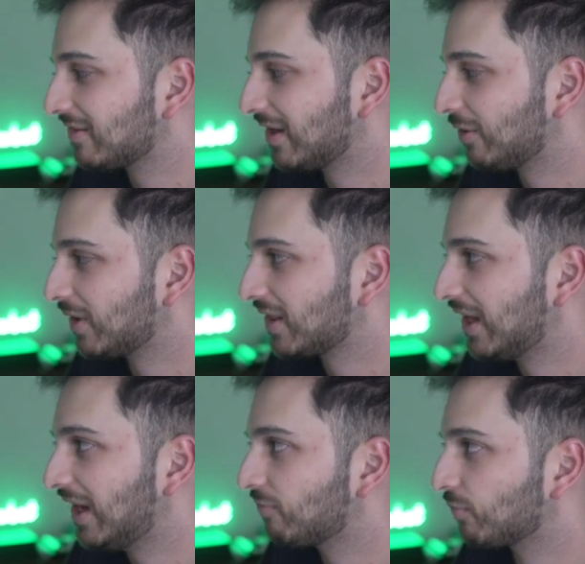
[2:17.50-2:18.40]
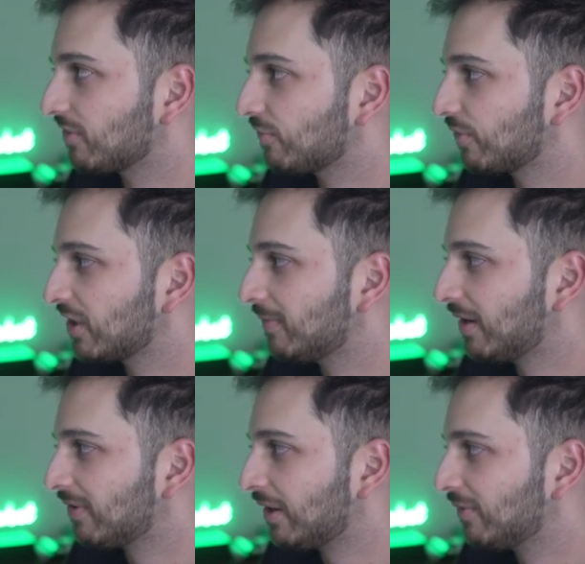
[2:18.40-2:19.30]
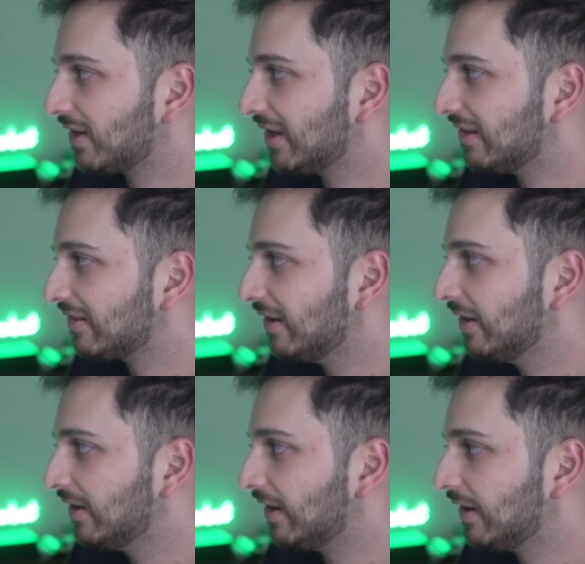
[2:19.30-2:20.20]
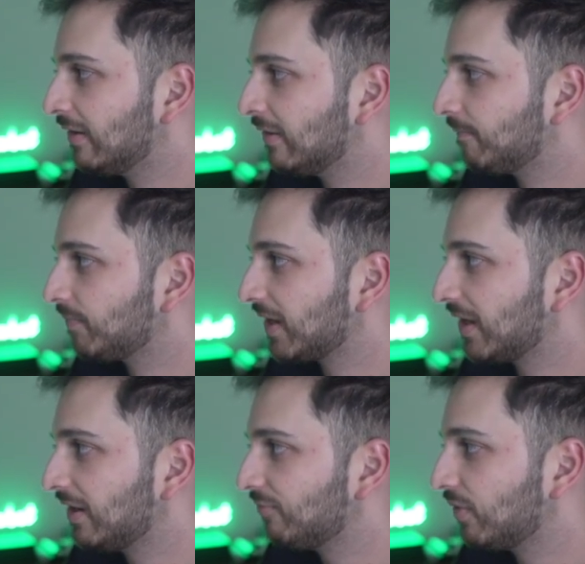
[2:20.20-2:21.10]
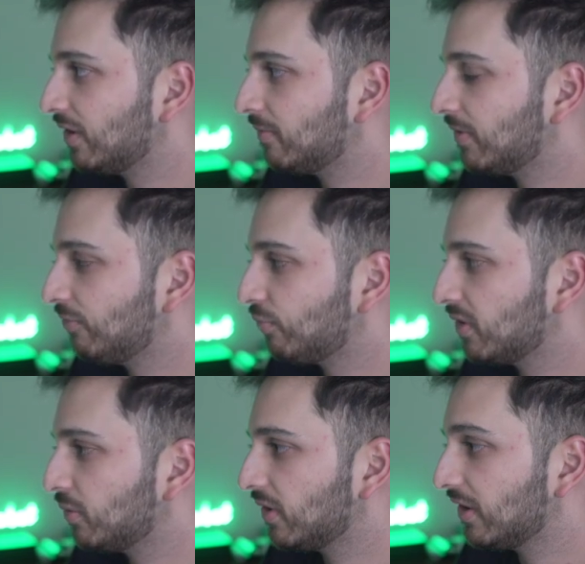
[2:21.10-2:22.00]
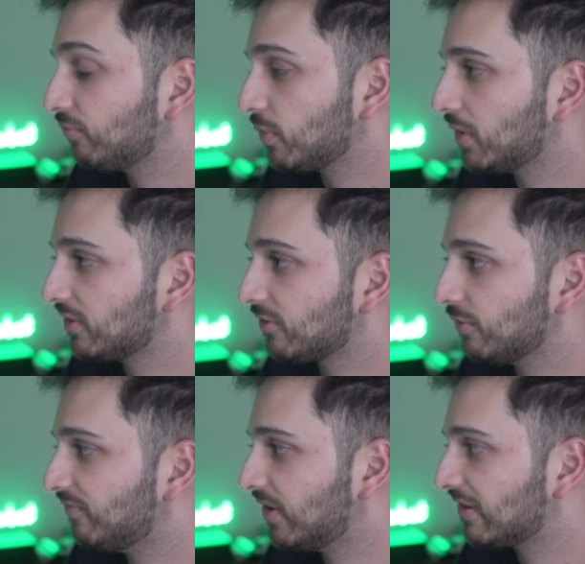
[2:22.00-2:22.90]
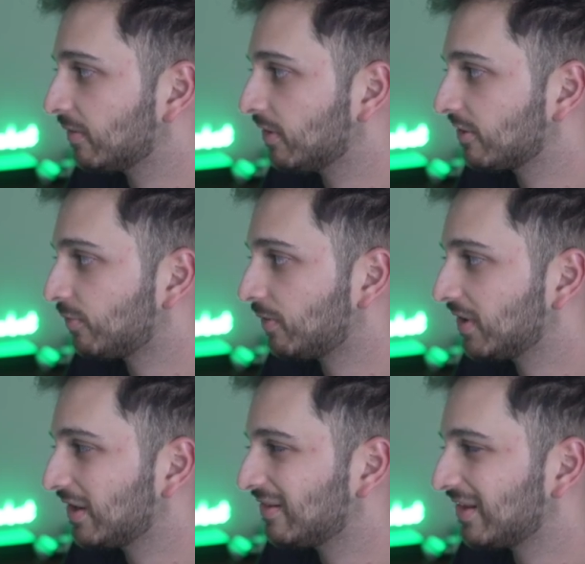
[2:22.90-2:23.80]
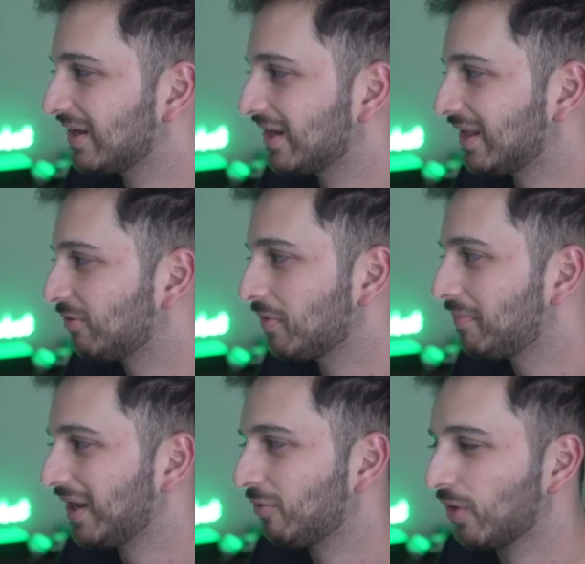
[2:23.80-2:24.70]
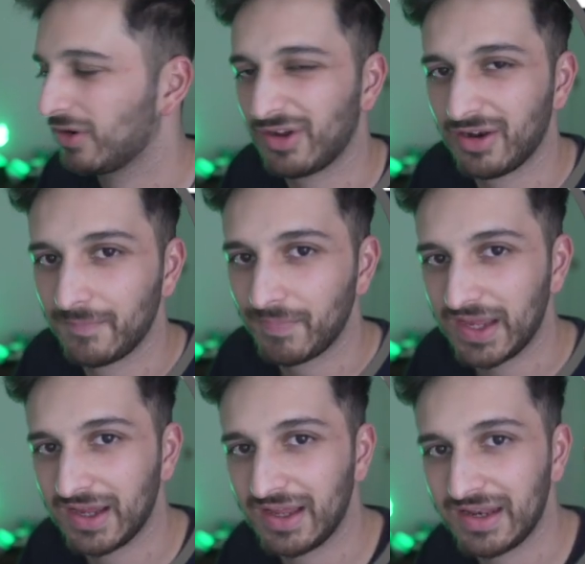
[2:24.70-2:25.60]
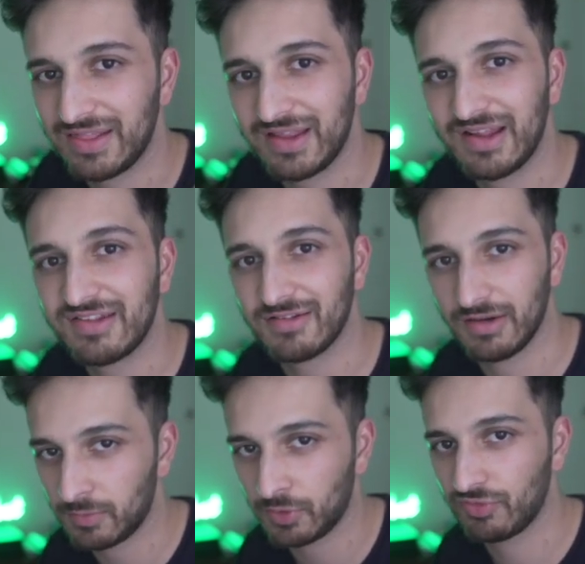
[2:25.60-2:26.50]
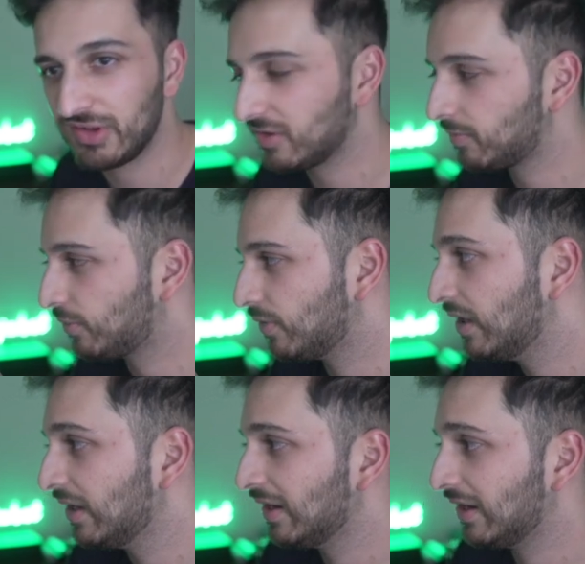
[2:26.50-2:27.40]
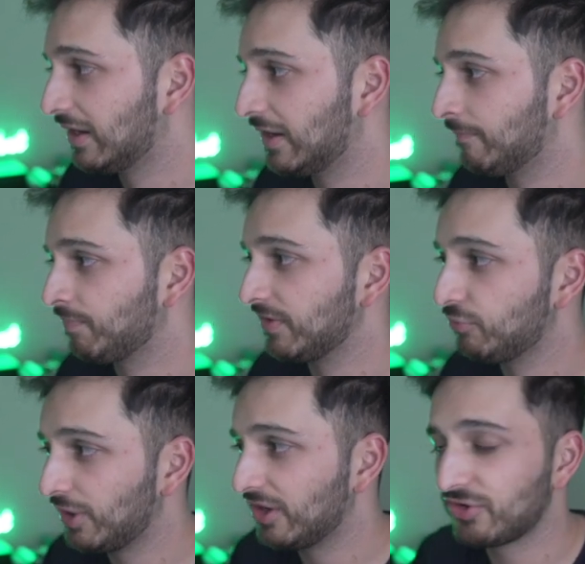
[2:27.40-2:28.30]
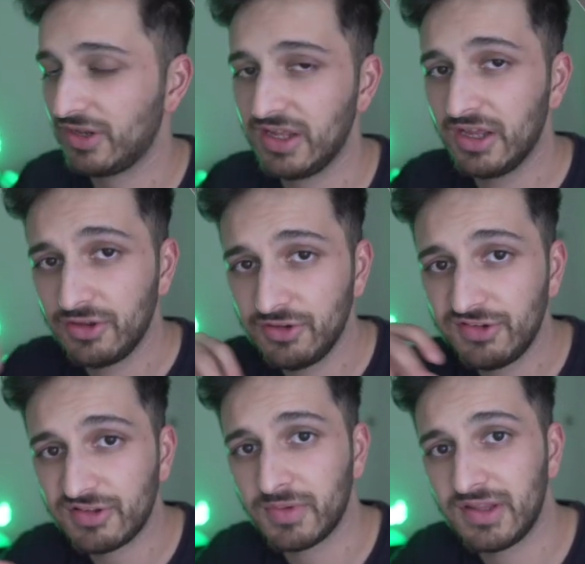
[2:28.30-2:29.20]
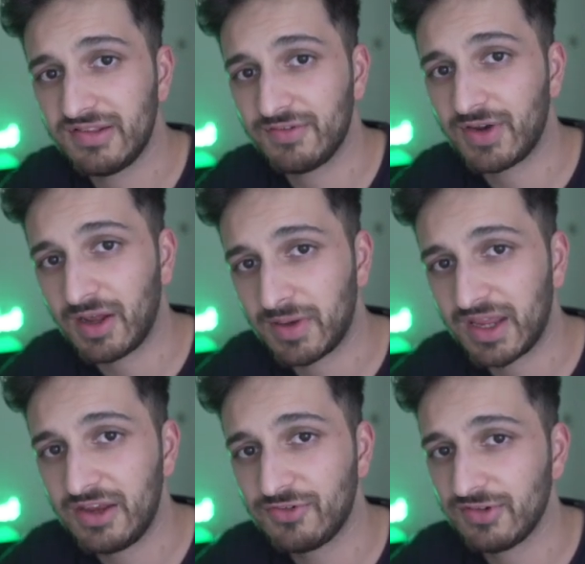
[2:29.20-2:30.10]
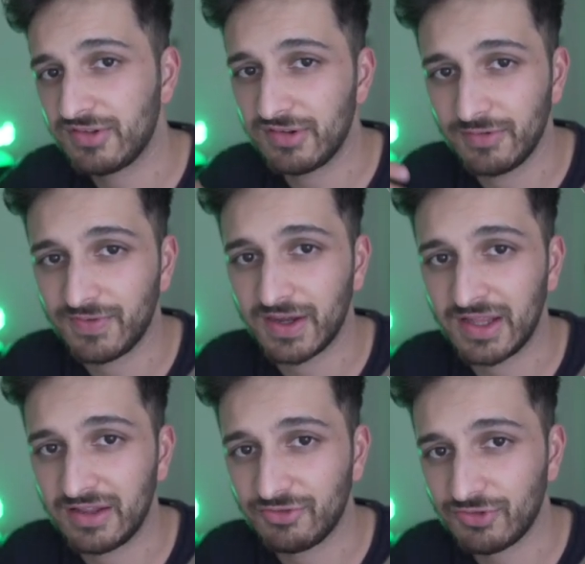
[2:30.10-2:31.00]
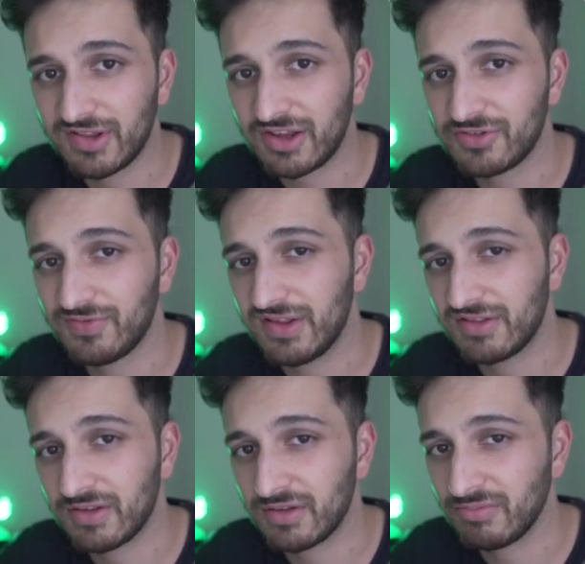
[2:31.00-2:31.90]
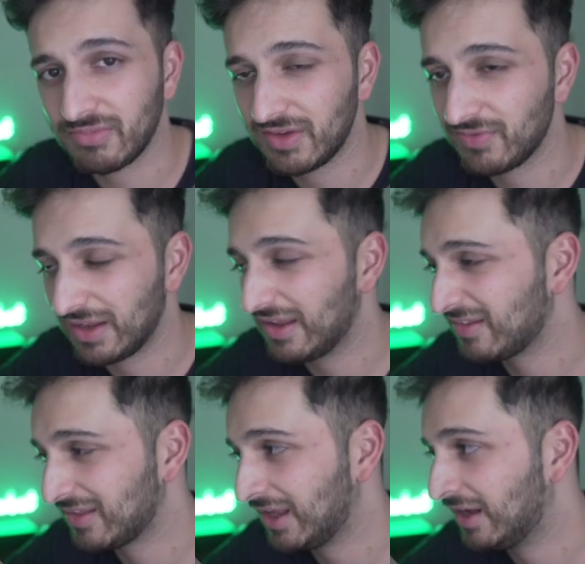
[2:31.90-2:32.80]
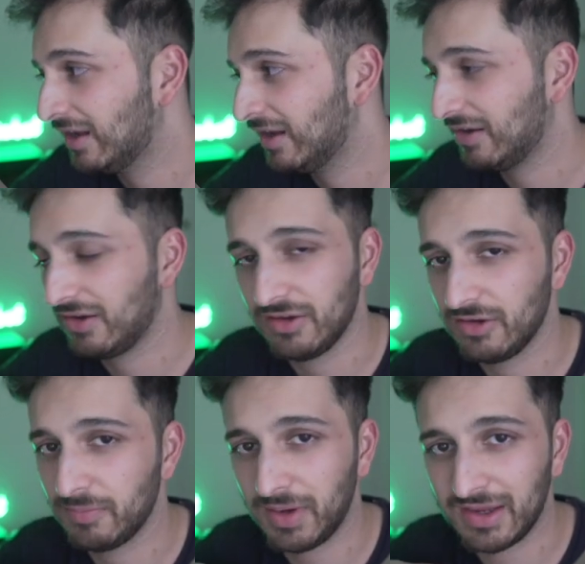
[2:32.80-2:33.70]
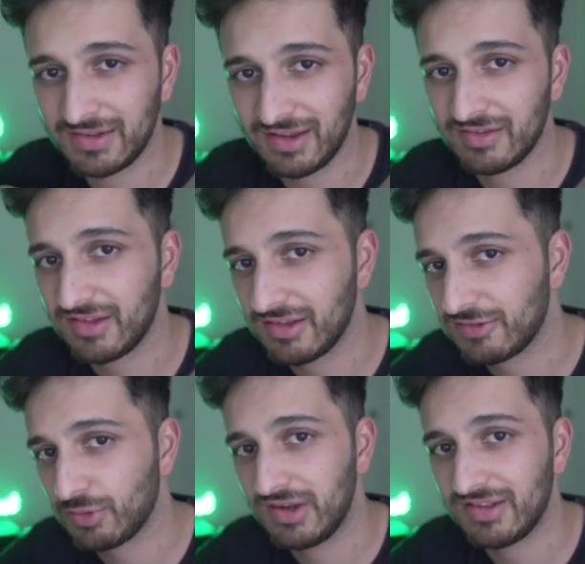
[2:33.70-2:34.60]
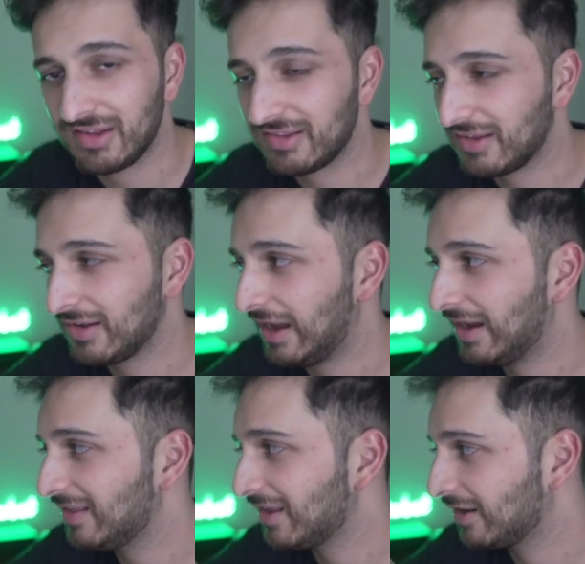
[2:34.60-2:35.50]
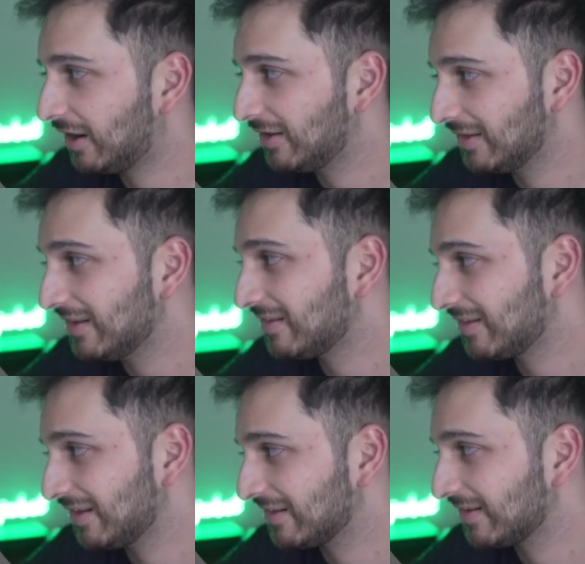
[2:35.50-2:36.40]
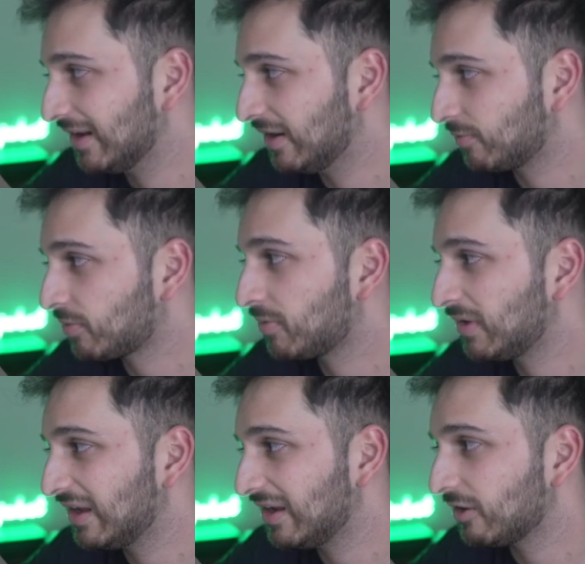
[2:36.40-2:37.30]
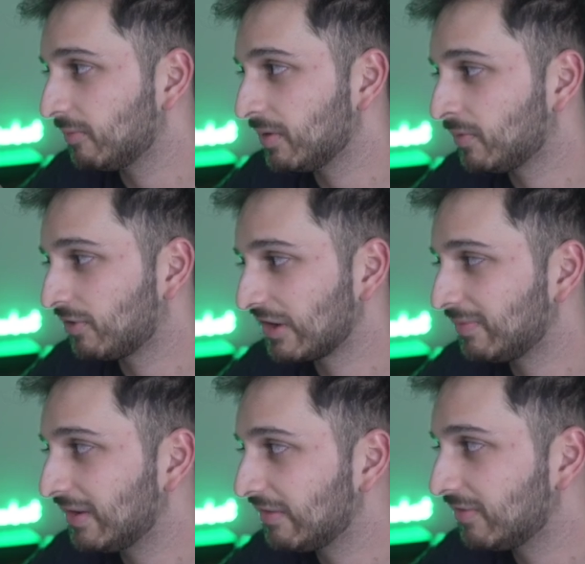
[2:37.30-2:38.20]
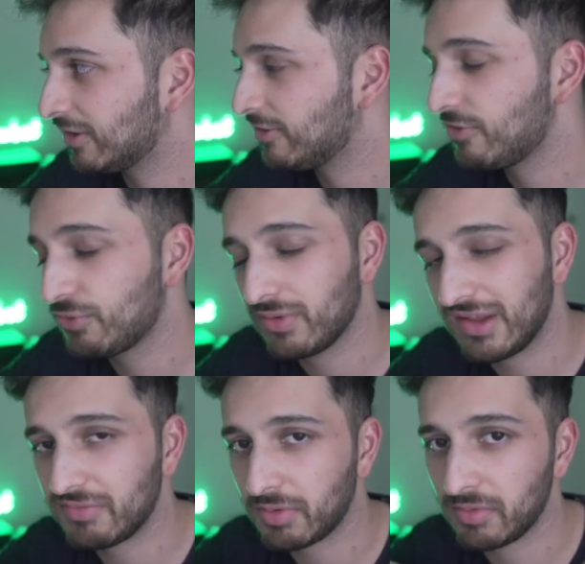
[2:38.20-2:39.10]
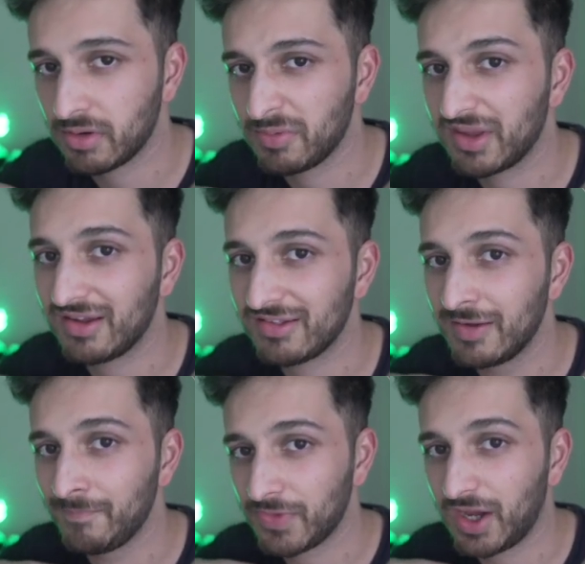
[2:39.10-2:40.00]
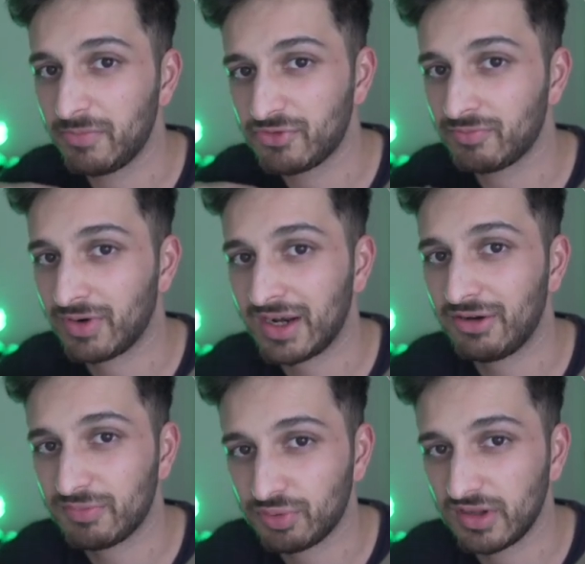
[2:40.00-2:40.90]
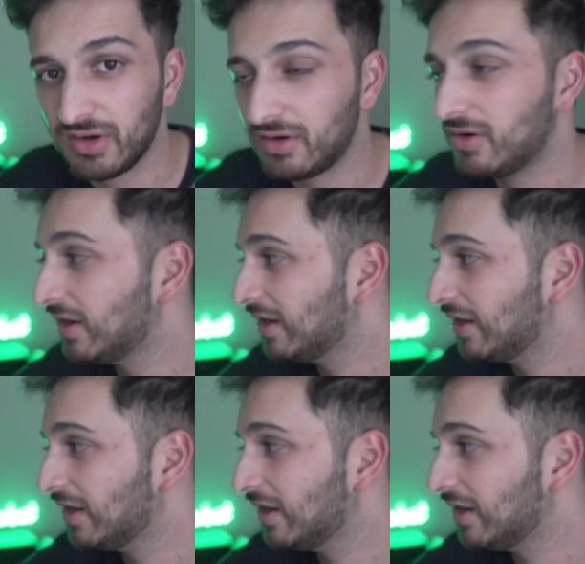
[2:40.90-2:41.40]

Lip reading: the network that everyone's talking about nowadays. And again, if we were to do a very similar swap, you can see here that we're paying $1, and I think that's a lot more reasonable. If you actually use some of these different applications, you'll find that transaction fees are even less than that. You're paying 10 cents, 20 cents, and I think this is probably a little bit more expensive than usual, and that's probably because Arbitrum right now is pretty hot.